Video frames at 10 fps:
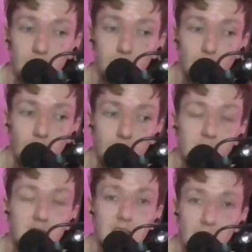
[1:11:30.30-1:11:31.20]

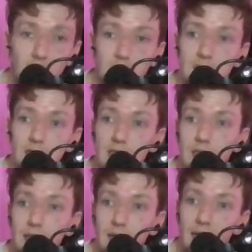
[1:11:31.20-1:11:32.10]
absurd
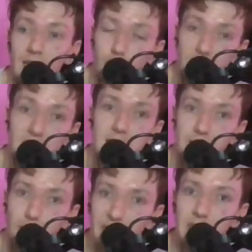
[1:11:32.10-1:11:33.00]
increases in
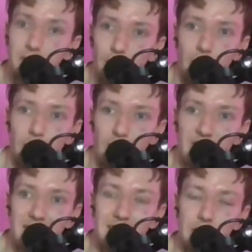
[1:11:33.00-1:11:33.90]
police power that we've
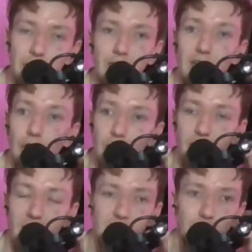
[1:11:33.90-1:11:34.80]
seen in the UK over the
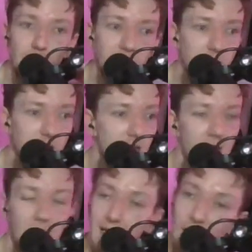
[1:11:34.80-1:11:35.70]
past few years. We
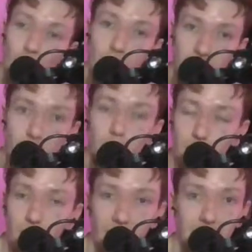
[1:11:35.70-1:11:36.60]

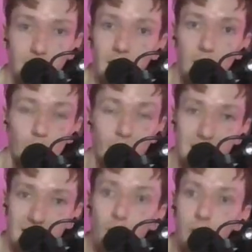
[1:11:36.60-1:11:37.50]
had the
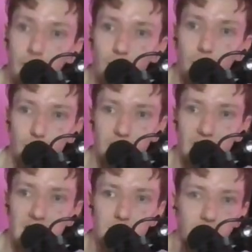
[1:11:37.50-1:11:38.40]
Kill the Bill
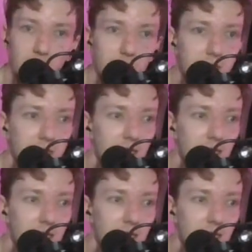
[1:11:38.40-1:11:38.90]
protest because